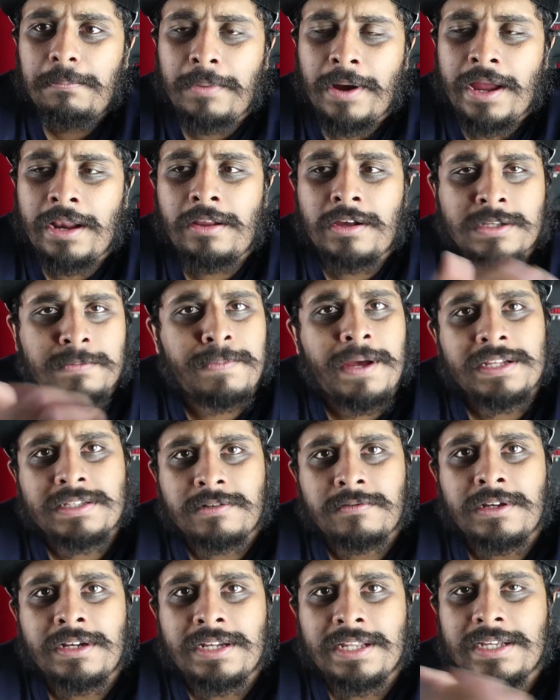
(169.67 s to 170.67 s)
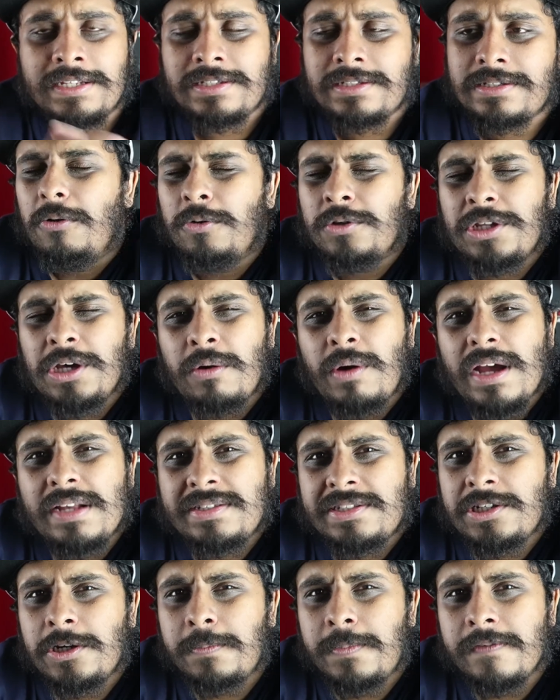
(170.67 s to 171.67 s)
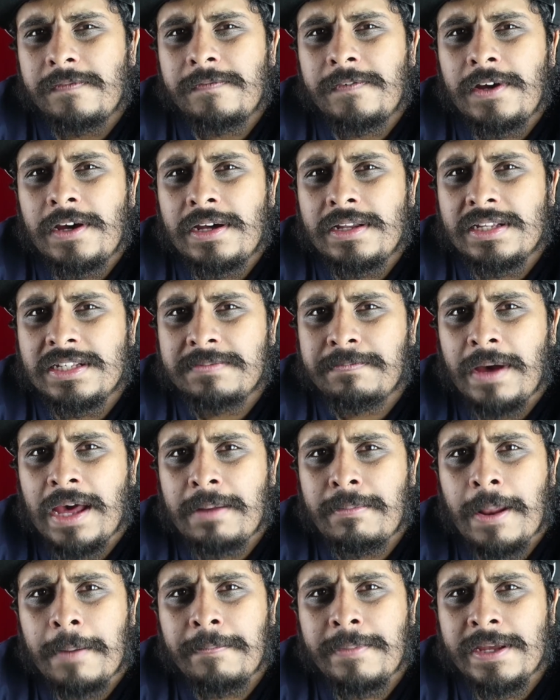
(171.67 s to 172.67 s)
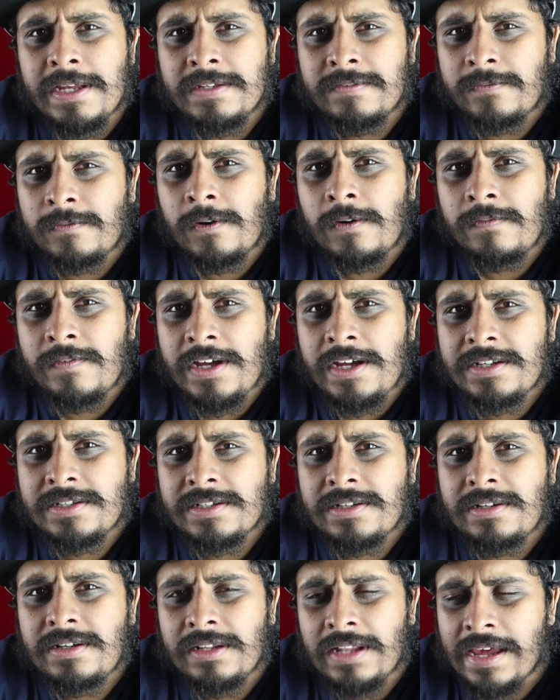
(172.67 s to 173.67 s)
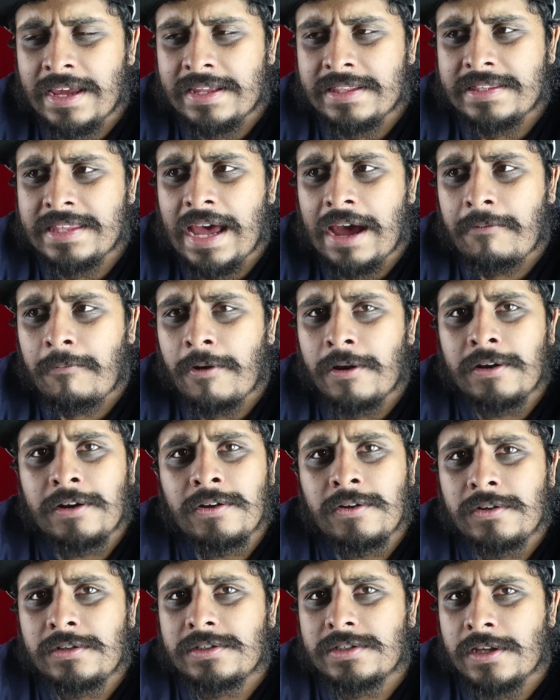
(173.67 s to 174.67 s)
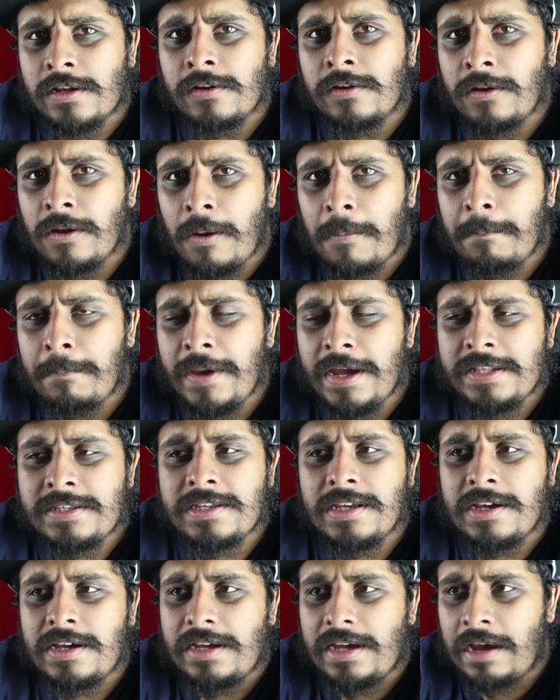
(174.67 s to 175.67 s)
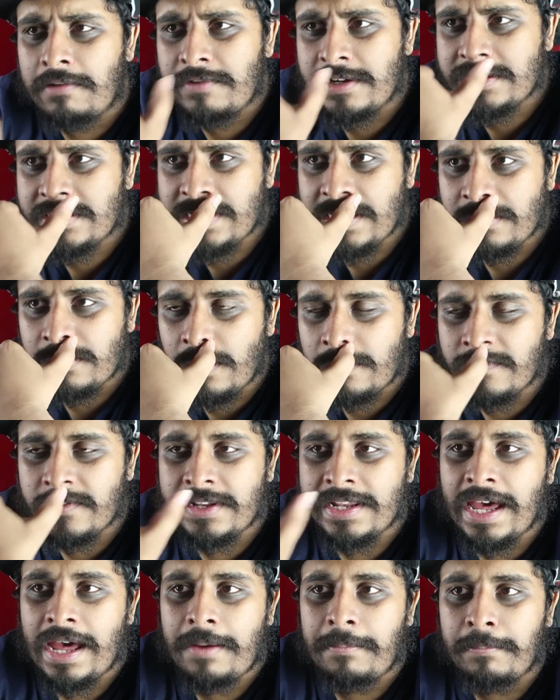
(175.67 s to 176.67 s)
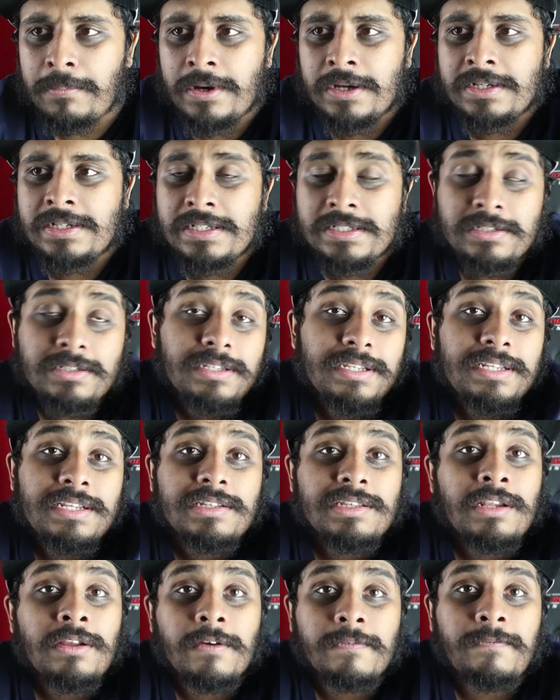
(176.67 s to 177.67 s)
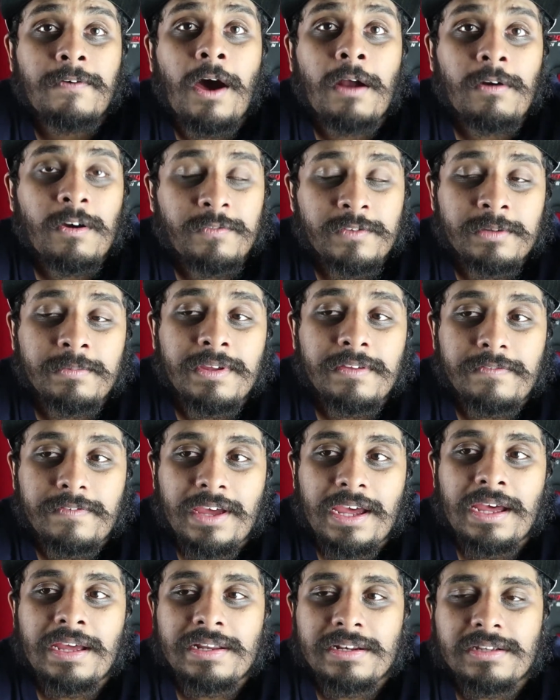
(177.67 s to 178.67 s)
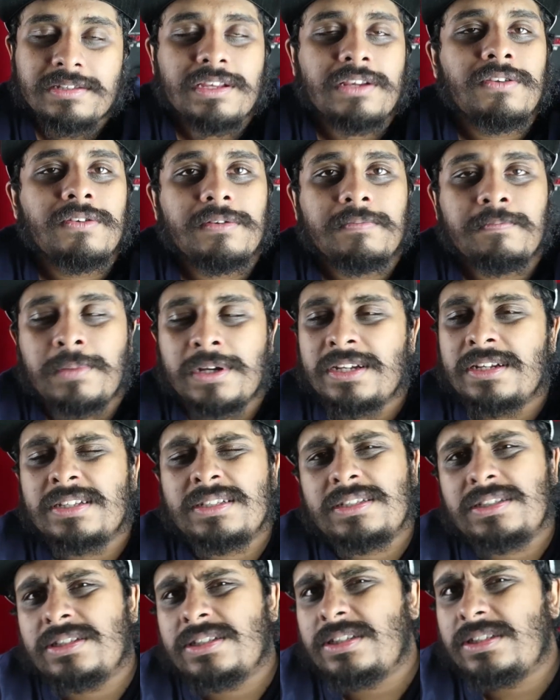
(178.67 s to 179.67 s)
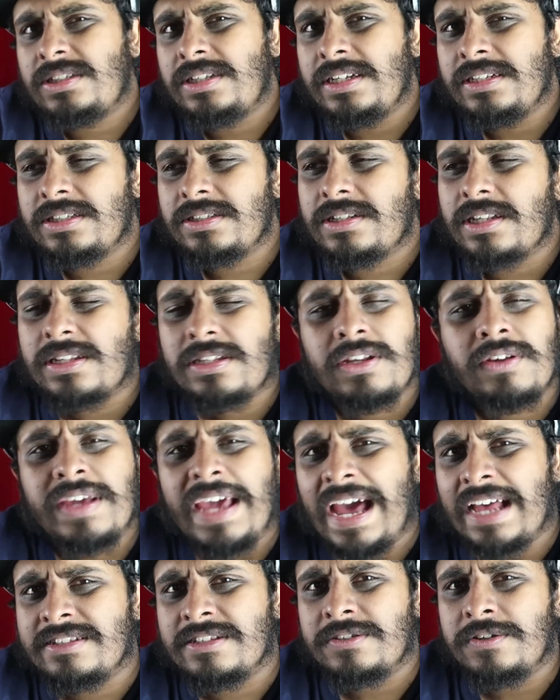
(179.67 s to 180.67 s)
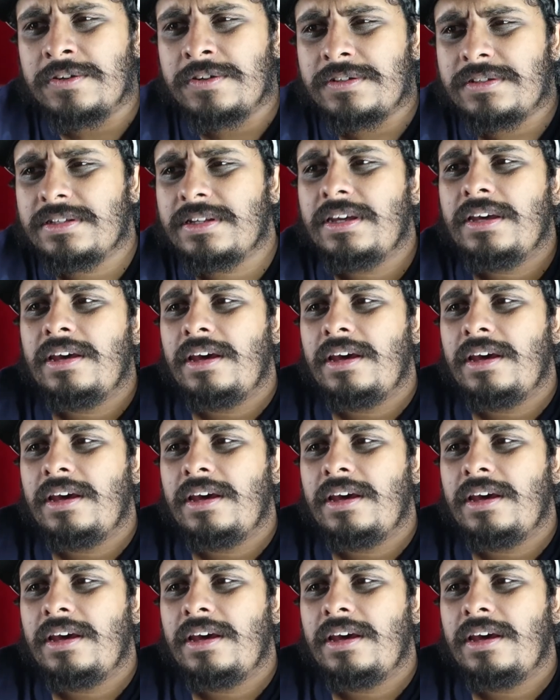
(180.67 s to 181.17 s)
But it looks better in this. Although I still prefer the Spider-Man PS4 version. Like, that one looks a lot better. I wish they'd gone with that. But this, it doesn't look far off, to be fair. It doesn't look, but it just doesn't look as good.